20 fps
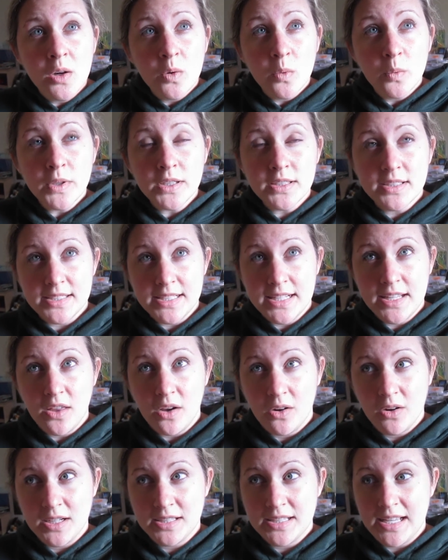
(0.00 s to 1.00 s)
We'll see
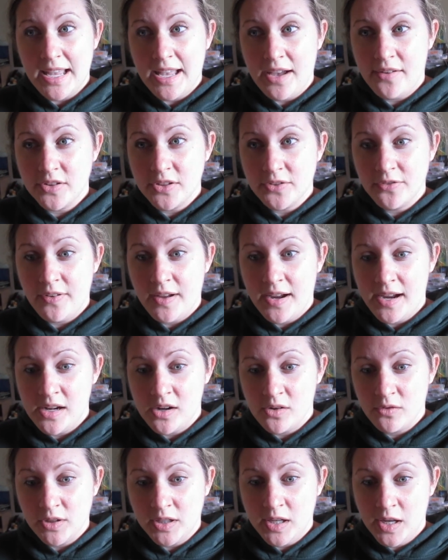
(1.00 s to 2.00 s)
though, because I have to find
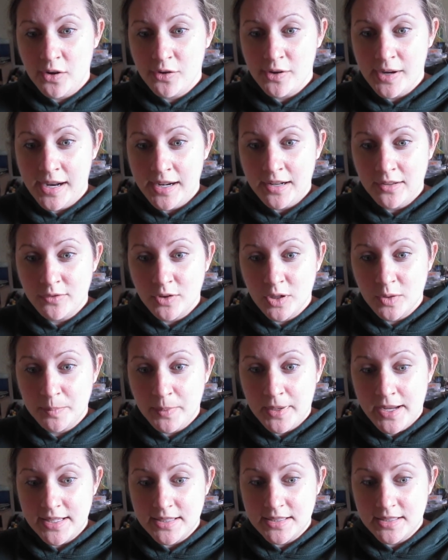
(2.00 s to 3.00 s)
a really creative, good
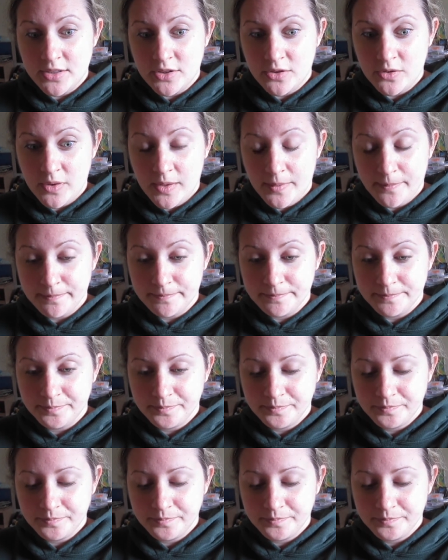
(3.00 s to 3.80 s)
place to do them.